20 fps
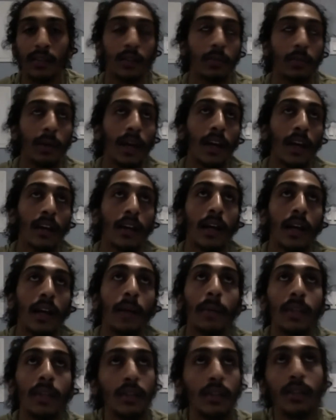pack, got
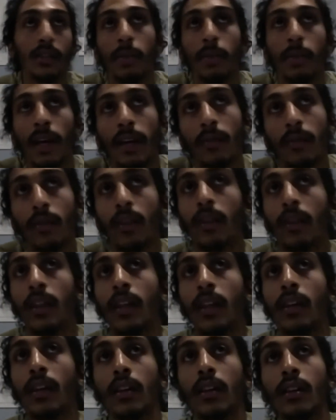my six pack within
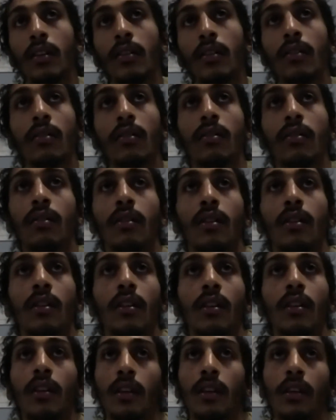like a year
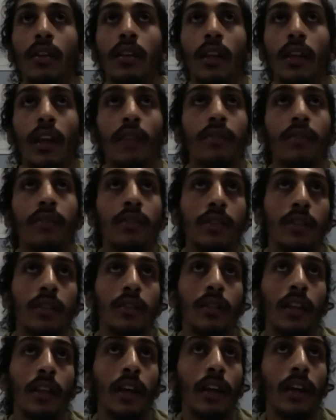and ever
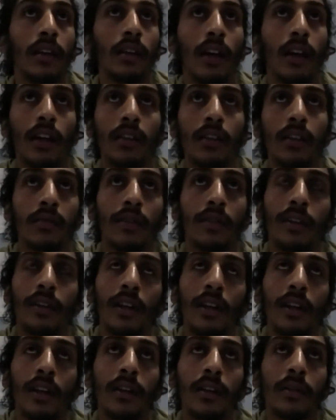since then, I just feel like